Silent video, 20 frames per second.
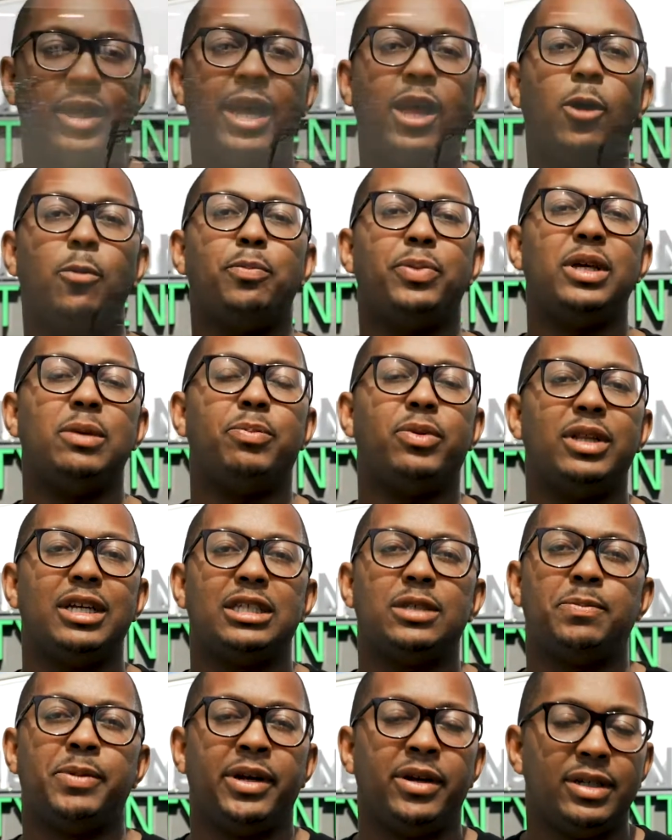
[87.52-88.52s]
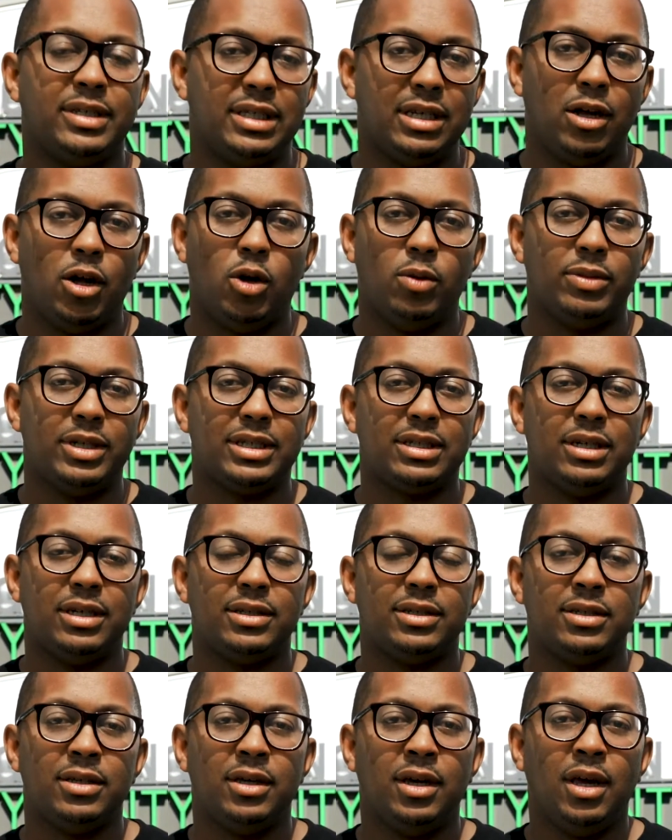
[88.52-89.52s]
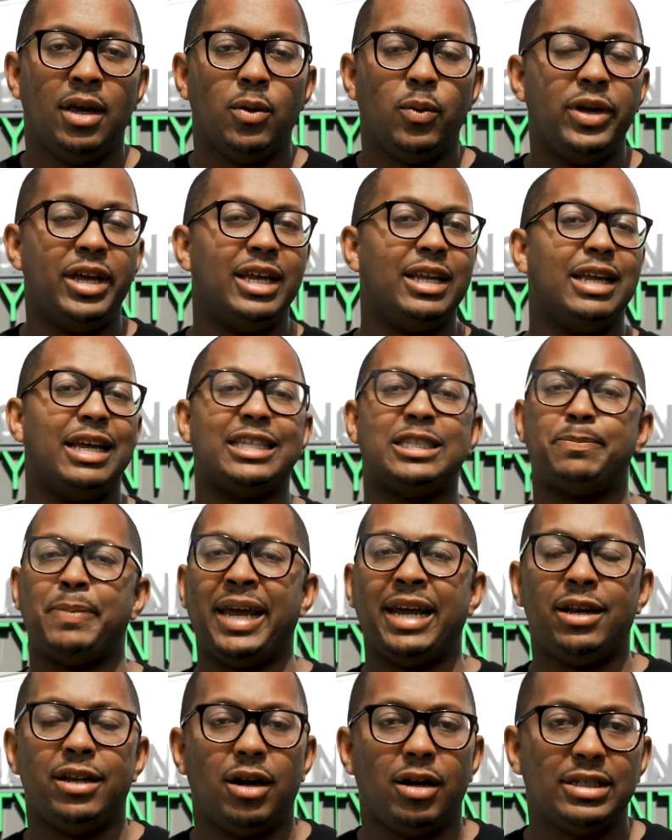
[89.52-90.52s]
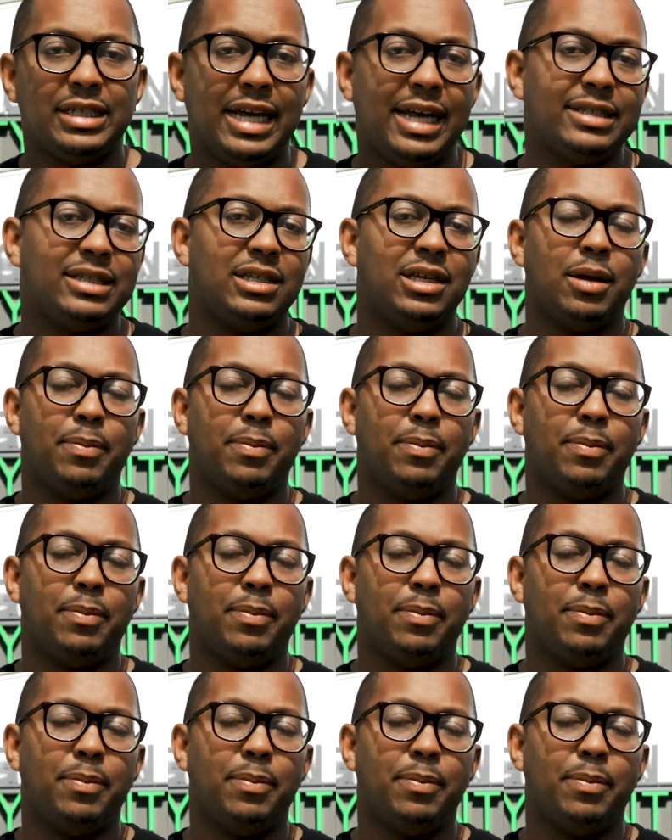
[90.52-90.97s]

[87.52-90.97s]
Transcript: help people experiencing homelessness. We expanded our testing